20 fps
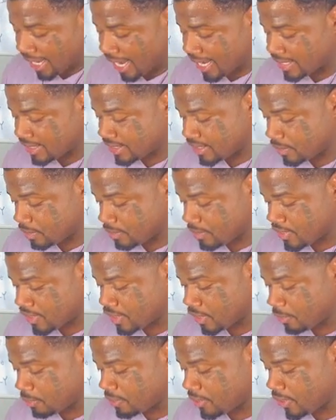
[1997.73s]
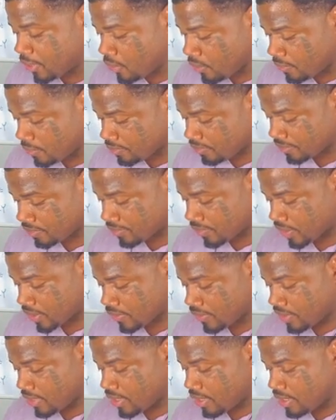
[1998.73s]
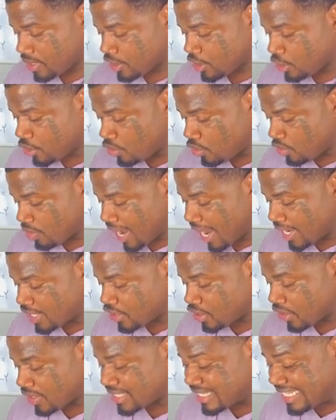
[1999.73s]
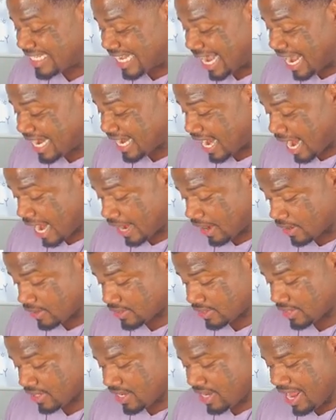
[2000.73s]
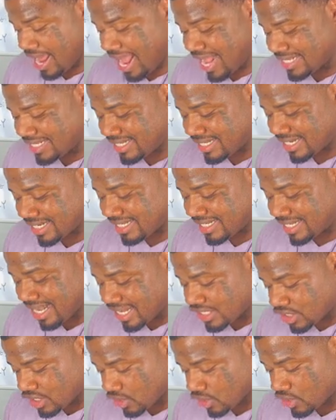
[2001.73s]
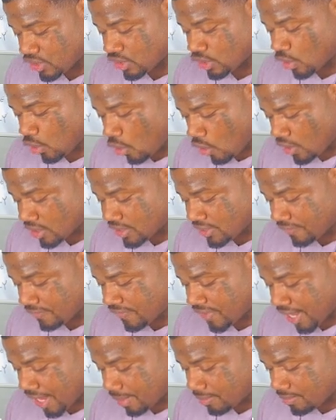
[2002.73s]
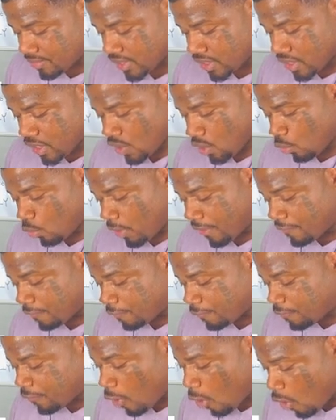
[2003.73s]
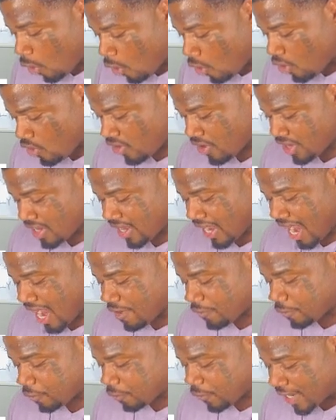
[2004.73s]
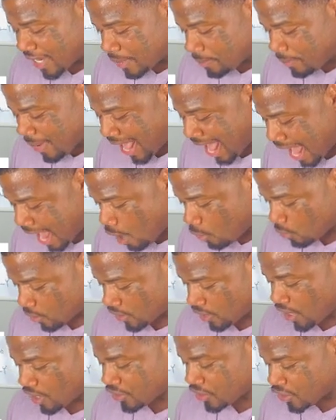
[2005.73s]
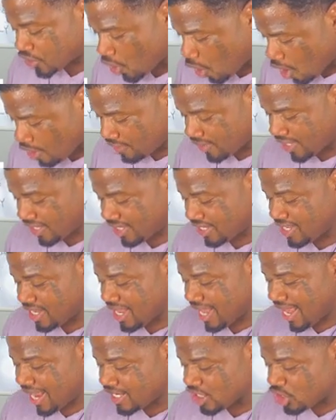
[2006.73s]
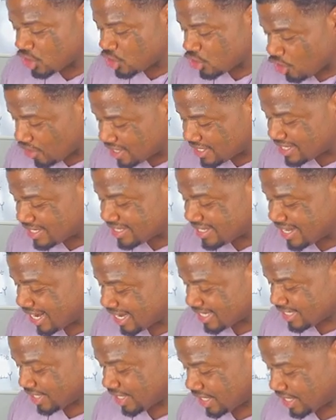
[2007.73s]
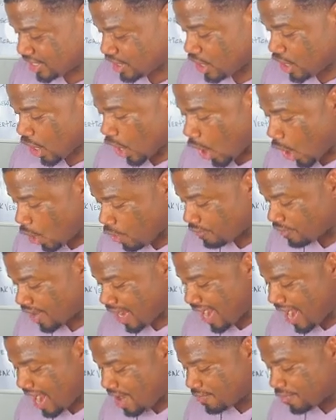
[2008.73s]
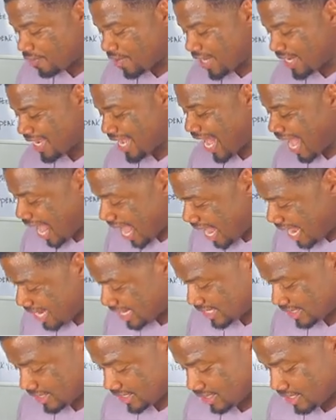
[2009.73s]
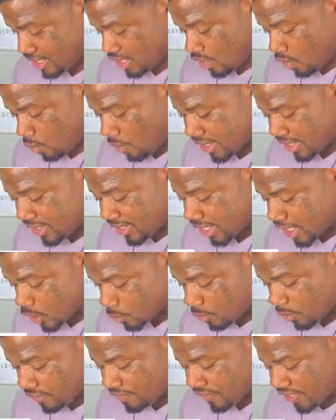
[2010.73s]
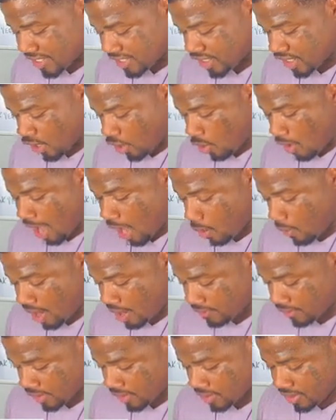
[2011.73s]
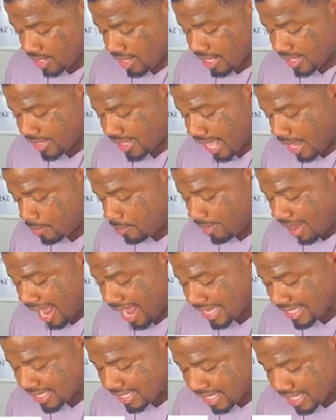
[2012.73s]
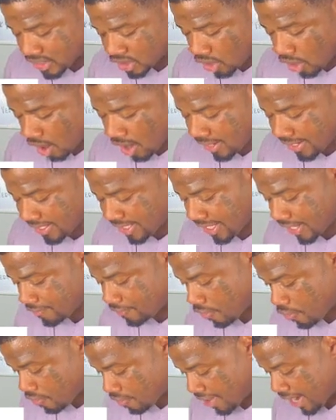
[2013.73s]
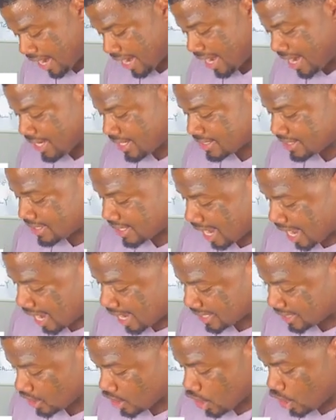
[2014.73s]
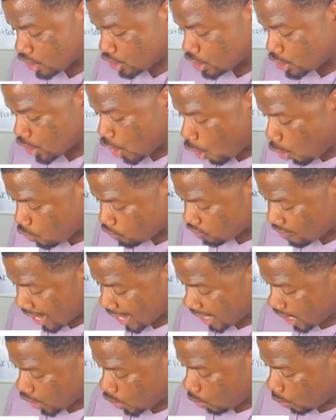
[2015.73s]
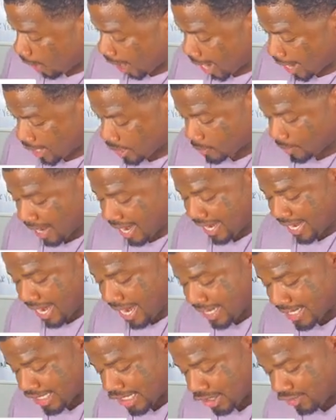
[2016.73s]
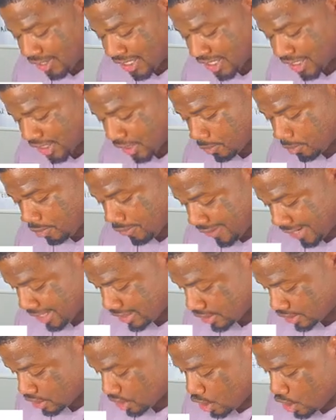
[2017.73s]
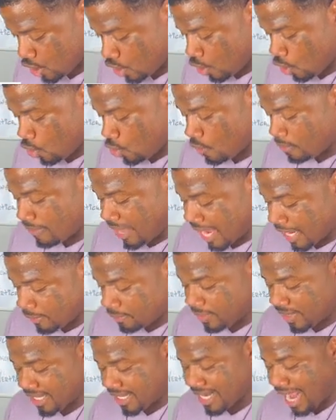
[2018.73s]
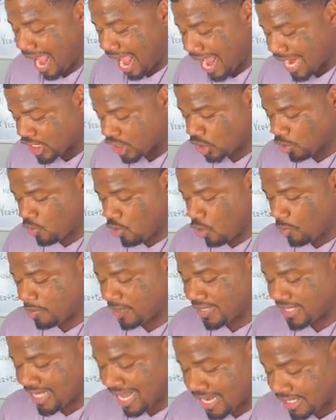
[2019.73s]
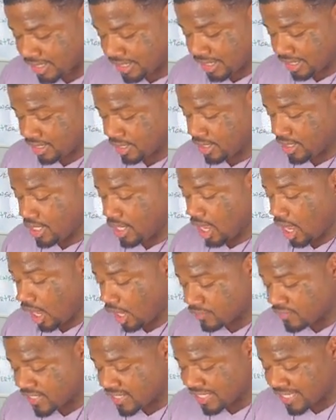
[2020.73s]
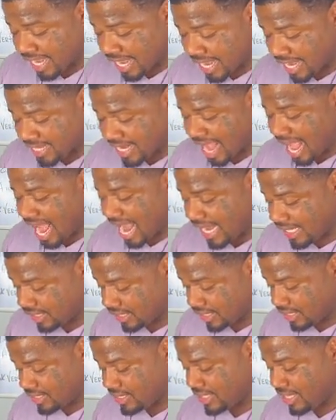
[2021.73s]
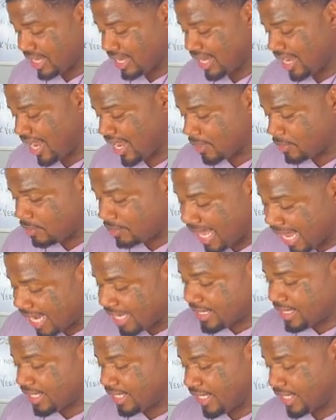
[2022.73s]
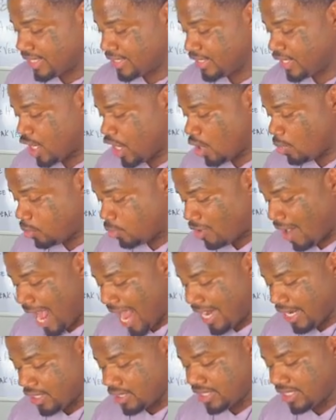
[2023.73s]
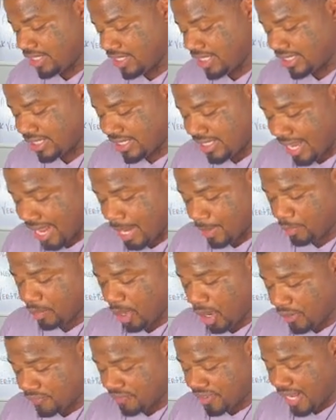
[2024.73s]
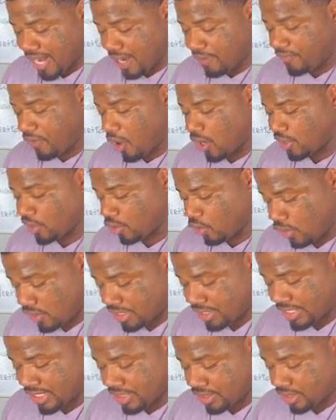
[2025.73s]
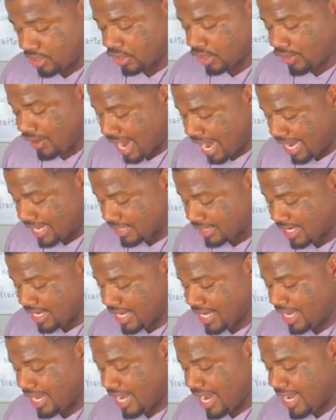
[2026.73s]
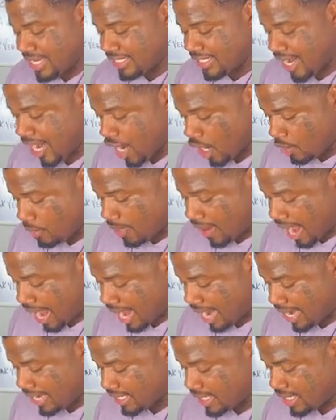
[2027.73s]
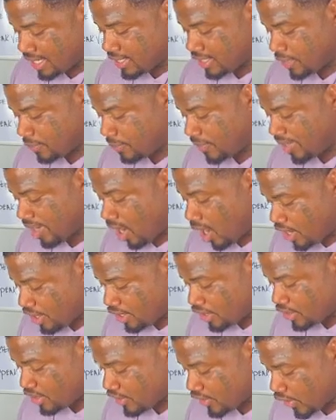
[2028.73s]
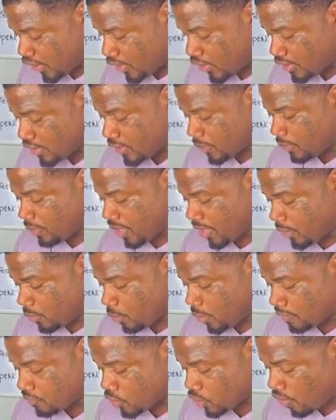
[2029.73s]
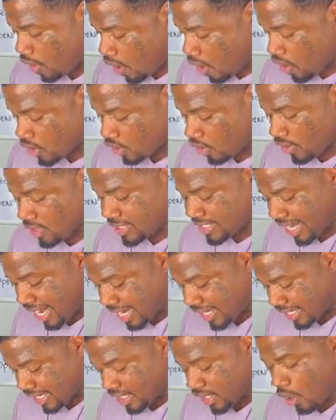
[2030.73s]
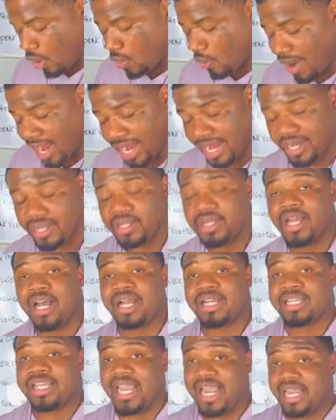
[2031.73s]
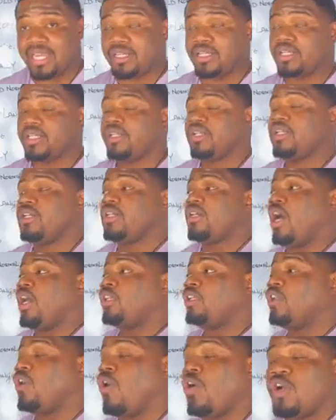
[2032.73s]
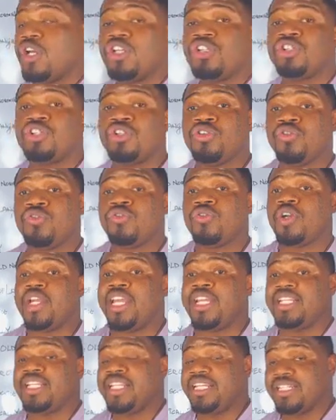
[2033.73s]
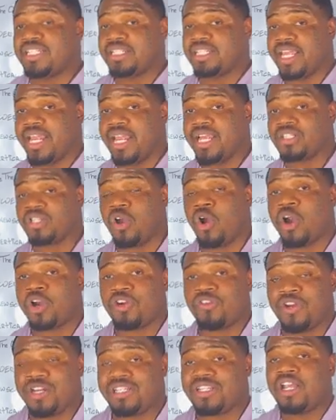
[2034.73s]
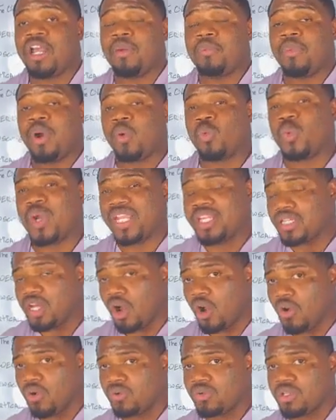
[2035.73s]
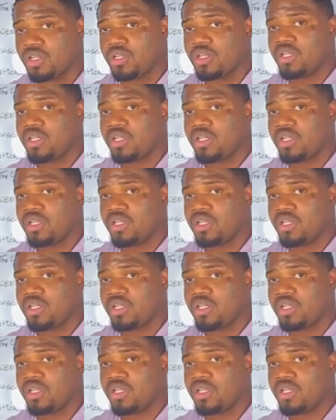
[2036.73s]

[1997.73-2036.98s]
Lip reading: and depute you and your said heirs and successors, lords of them, with full and free power, authority, and jurisdiction over every kind, with this proviso, however, that by this our gift grant and assign no right acquired by any Christian prince who may be in actual possession of said islands and mainlands prior to the said birthday of our Lord Jesus Christ, is hereby to be understood to be withdrawn or taken away. Again, as long as you in these lands are Christian, but we know